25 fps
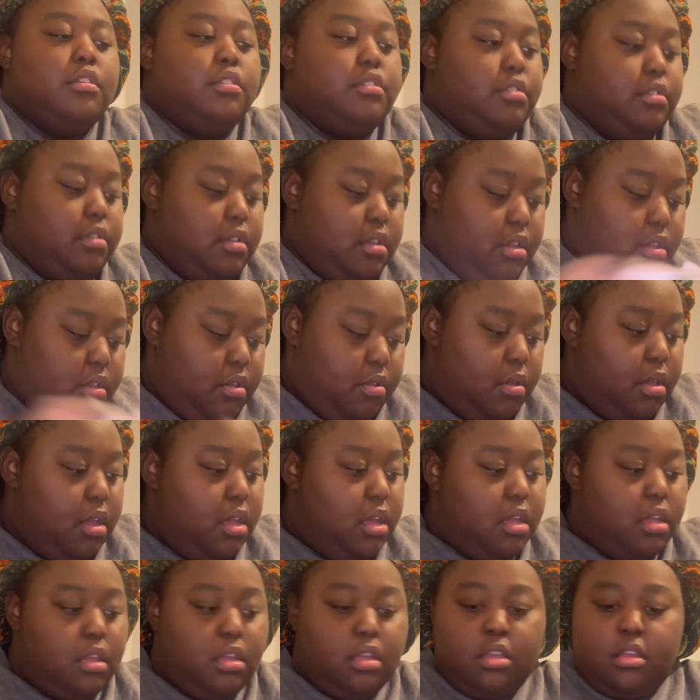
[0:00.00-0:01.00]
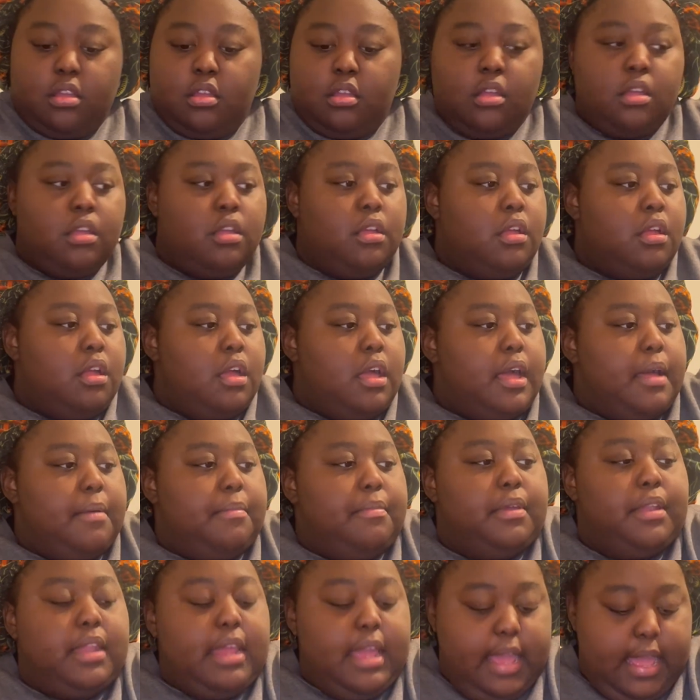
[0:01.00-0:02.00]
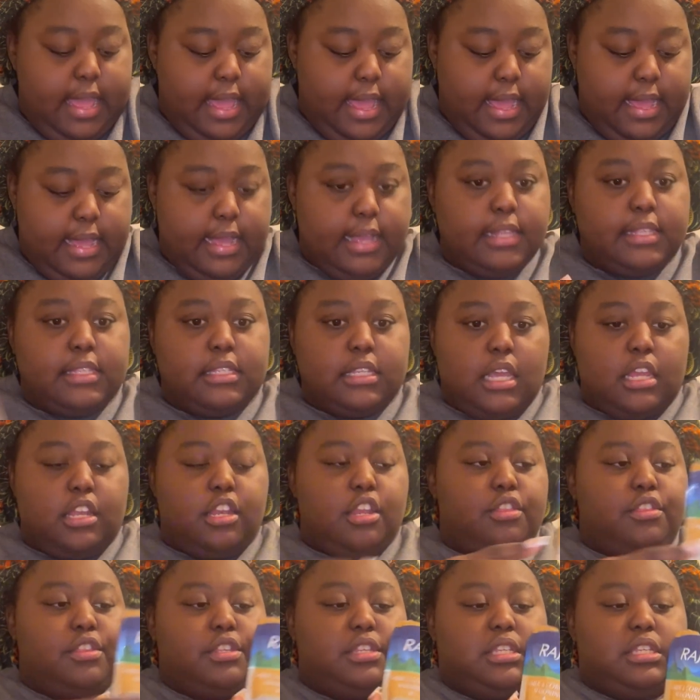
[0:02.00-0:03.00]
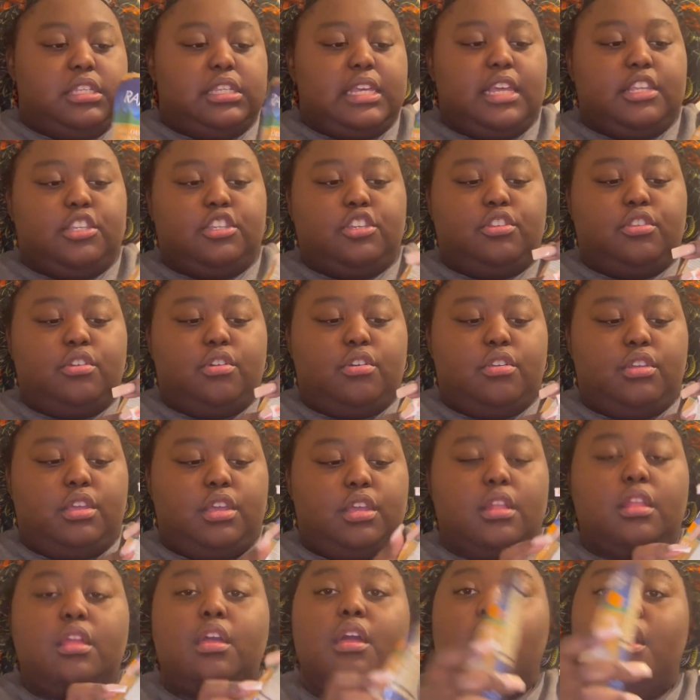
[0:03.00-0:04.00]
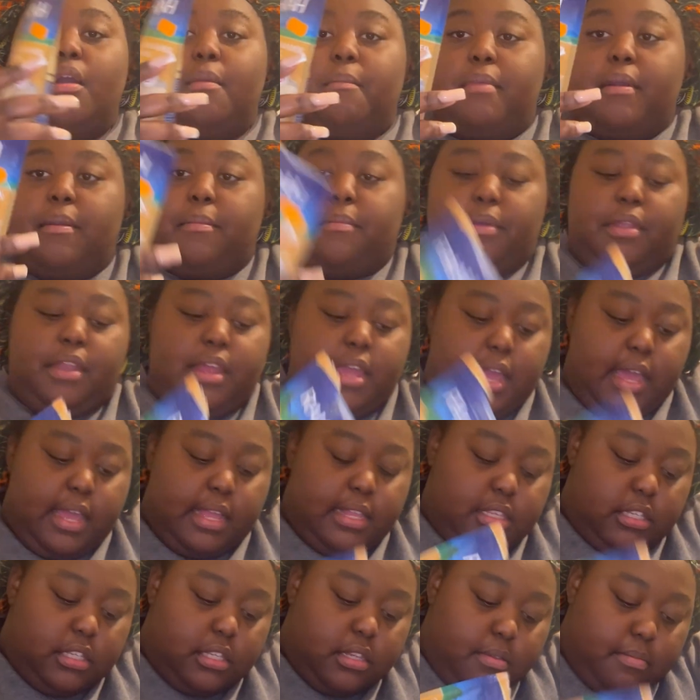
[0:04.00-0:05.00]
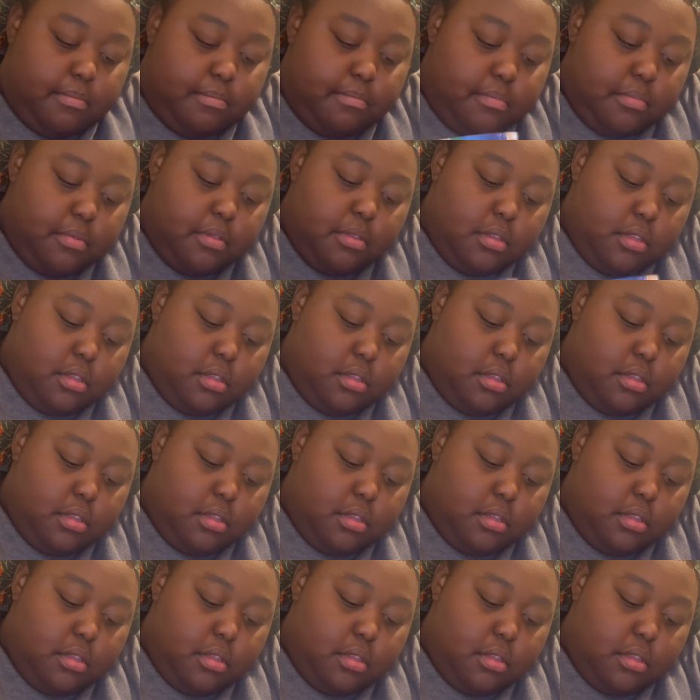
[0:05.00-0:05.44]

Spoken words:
So I'm gonna add, I know this is sage and onion, I'm gonna add some